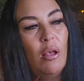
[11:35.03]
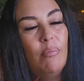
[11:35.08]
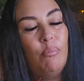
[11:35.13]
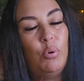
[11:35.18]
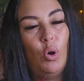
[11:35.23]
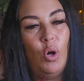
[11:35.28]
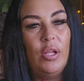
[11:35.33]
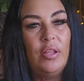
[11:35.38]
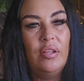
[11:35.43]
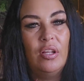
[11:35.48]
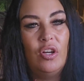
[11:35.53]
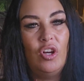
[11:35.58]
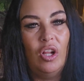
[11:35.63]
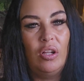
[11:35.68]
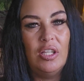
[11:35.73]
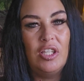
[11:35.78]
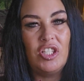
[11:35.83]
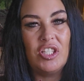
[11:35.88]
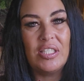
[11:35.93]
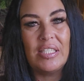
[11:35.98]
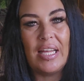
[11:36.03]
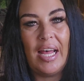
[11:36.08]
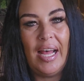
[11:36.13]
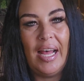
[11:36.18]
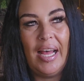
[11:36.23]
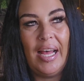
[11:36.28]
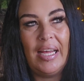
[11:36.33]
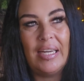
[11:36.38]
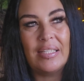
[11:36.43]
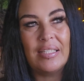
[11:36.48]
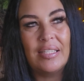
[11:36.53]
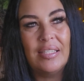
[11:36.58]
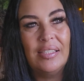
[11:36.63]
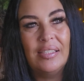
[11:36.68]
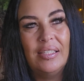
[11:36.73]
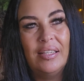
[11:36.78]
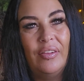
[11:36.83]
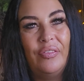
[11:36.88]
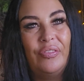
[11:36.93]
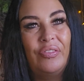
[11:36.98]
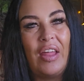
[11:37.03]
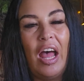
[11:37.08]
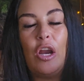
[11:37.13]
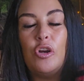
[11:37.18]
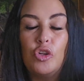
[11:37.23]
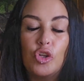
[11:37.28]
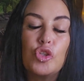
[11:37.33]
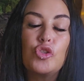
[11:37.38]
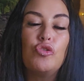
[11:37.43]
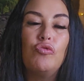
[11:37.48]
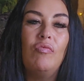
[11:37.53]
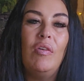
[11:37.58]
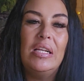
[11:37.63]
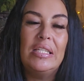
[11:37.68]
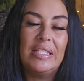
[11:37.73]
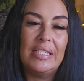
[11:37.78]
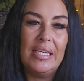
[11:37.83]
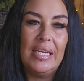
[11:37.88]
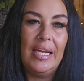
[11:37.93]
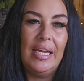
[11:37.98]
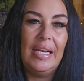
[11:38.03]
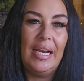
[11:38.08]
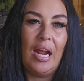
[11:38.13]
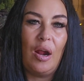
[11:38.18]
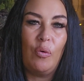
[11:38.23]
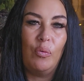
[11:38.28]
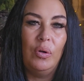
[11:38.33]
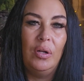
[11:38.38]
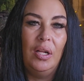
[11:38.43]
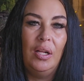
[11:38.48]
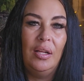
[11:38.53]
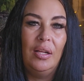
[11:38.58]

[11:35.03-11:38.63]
putting the knowledge aside that doesn't resonate now.